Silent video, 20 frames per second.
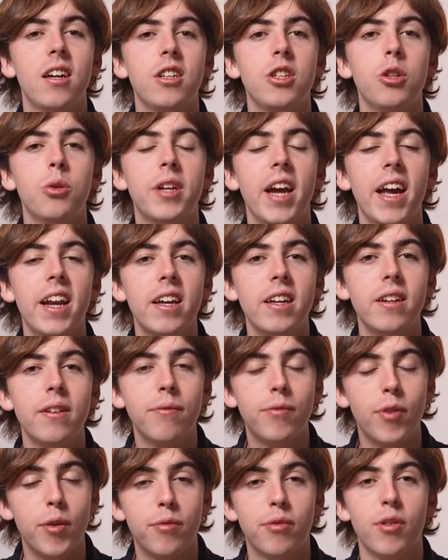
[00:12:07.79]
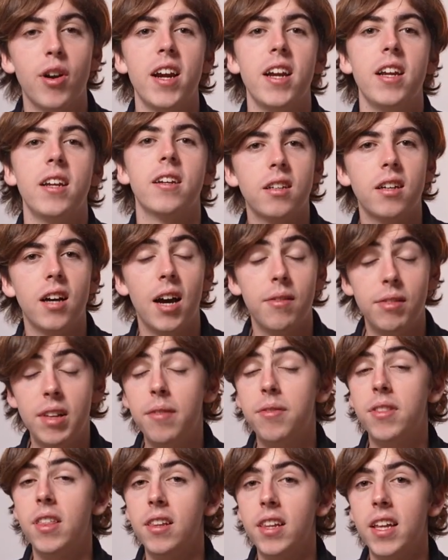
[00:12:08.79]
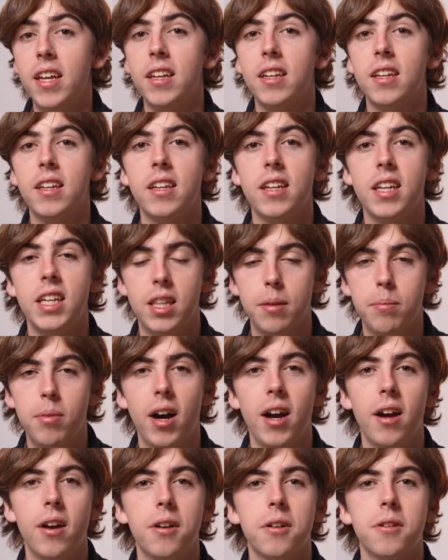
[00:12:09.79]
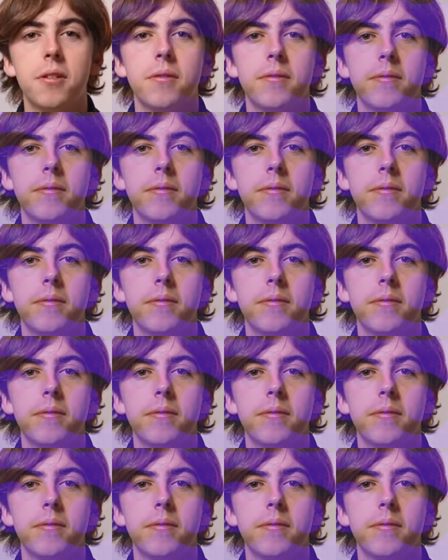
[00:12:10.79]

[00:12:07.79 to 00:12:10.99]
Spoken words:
you'll get it for free. I've left the link in the bio.